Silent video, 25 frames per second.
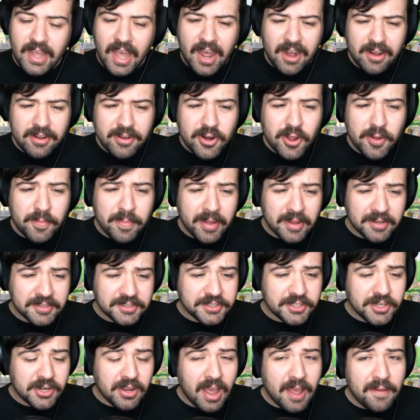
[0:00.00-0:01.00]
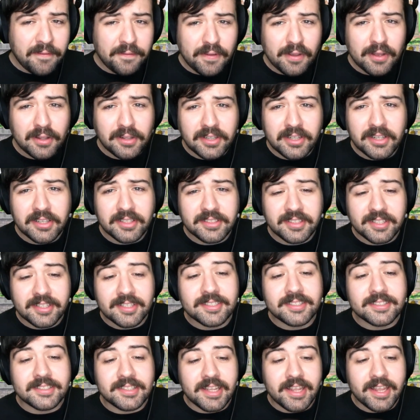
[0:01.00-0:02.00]
I don't know about you. I feel a little
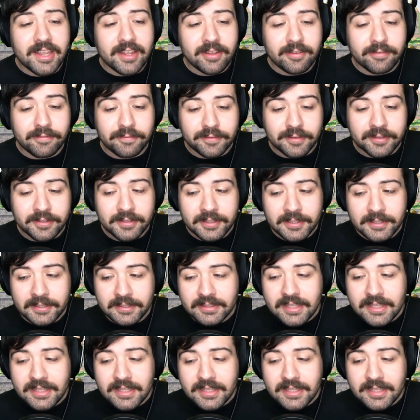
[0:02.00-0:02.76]
deceived.